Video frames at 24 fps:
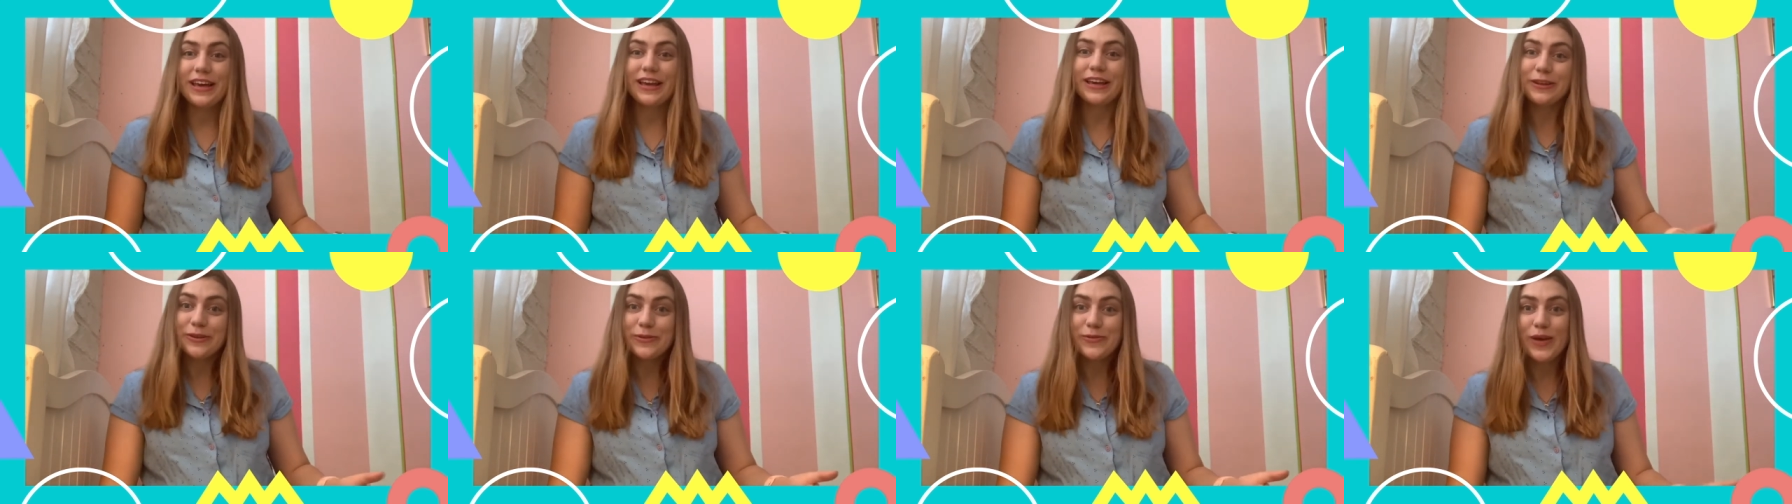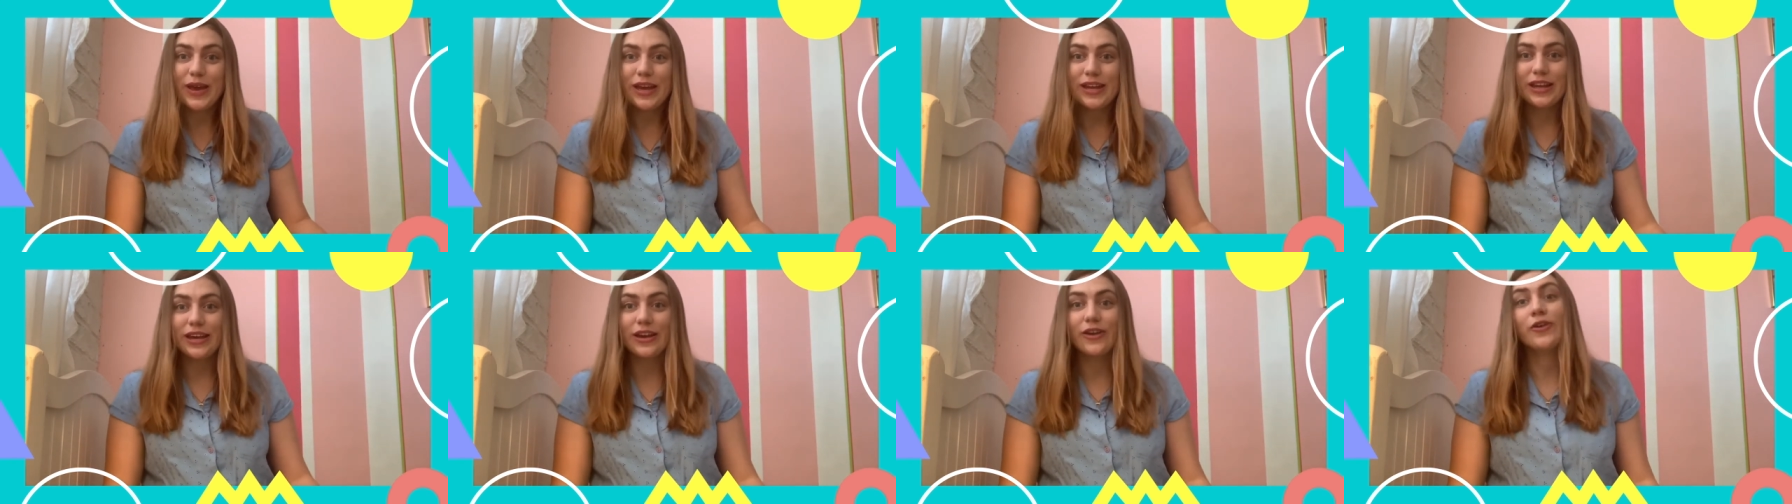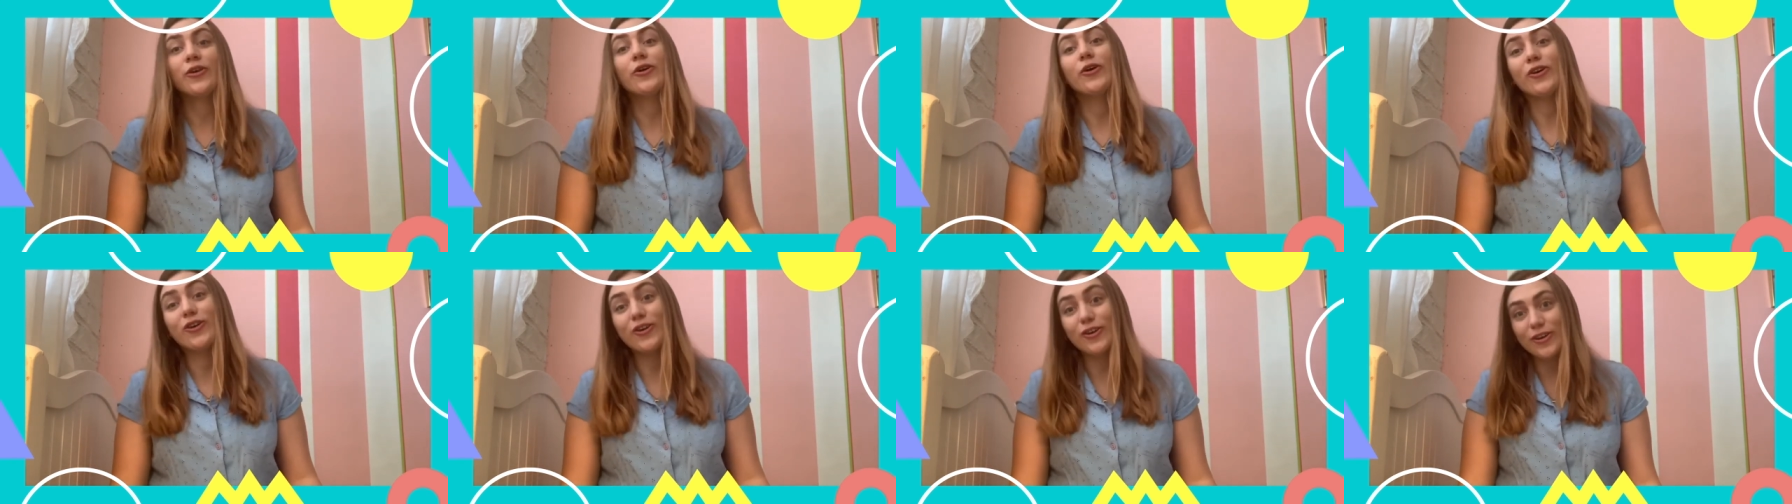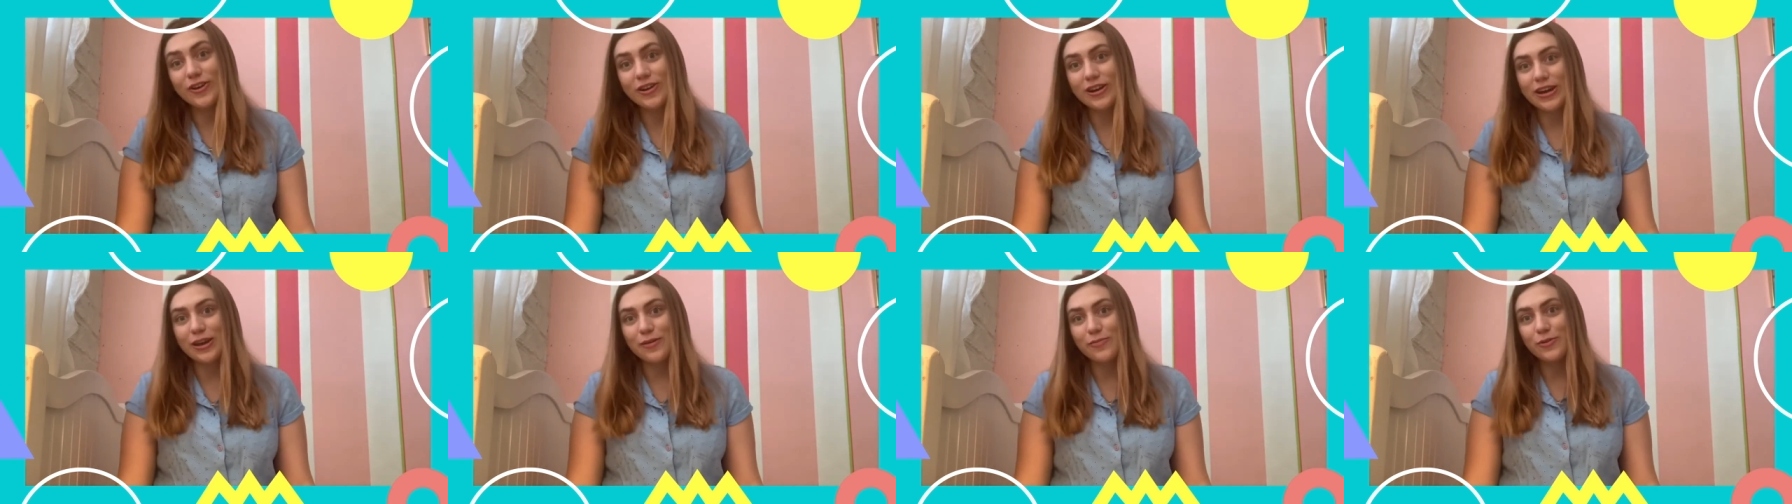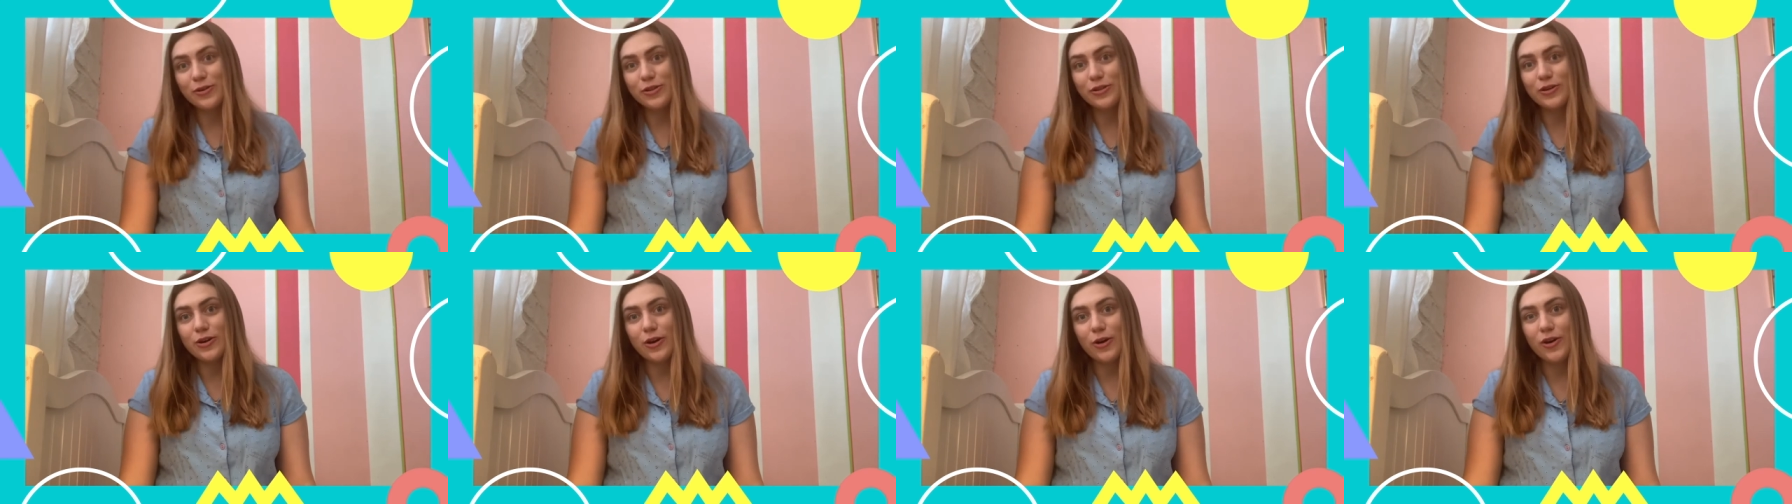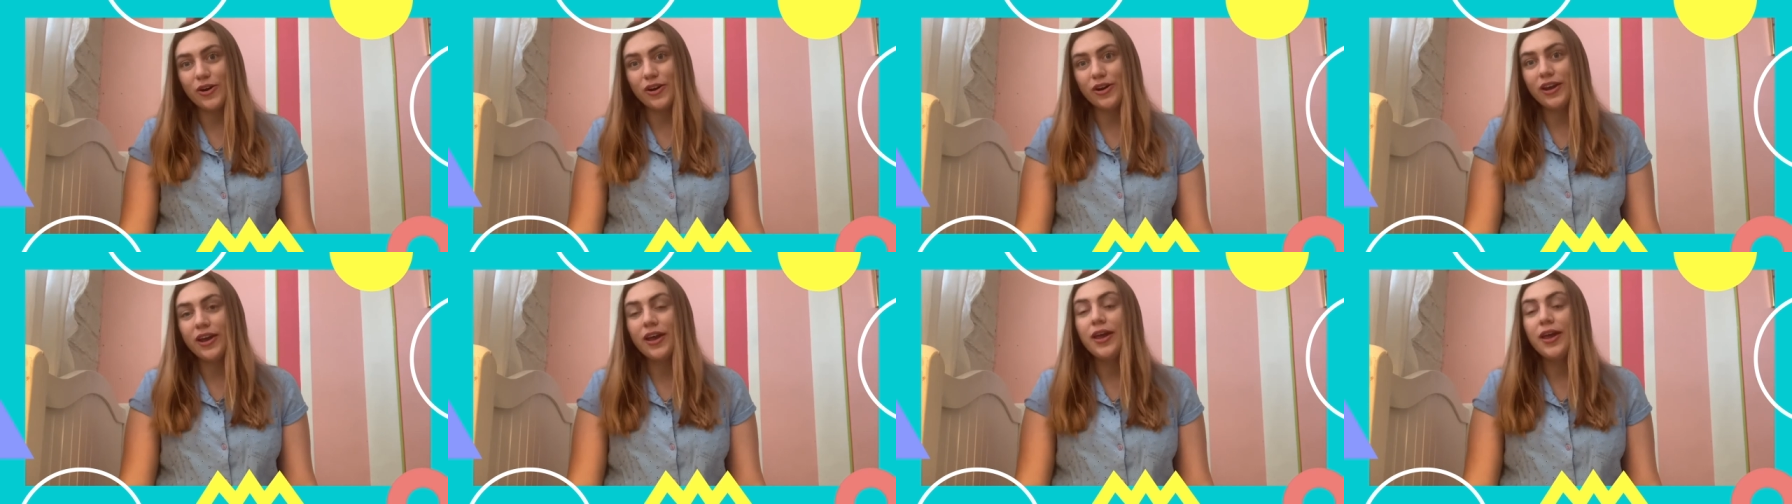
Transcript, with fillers: animating her name with code